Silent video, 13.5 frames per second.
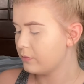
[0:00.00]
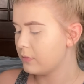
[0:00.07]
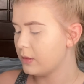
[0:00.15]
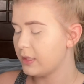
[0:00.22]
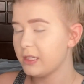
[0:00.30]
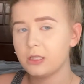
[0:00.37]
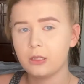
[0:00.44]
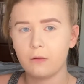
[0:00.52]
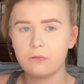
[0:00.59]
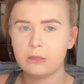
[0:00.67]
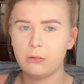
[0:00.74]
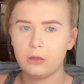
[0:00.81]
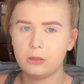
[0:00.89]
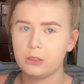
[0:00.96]
This stuff
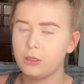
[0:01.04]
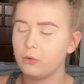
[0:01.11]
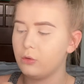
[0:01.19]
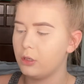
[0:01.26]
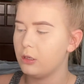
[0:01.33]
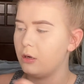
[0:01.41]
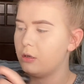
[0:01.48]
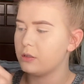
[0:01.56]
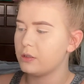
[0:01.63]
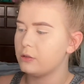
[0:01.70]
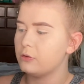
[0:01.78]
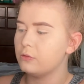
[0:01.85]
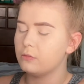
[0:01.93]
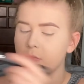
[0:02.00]
smells so good also.
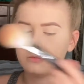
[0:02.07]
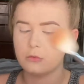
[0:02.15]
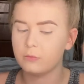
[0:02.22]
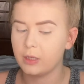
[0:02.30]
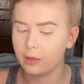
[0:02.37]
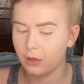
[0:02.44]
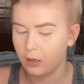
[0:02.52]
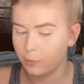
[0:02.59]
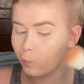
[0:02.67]
Oh my god.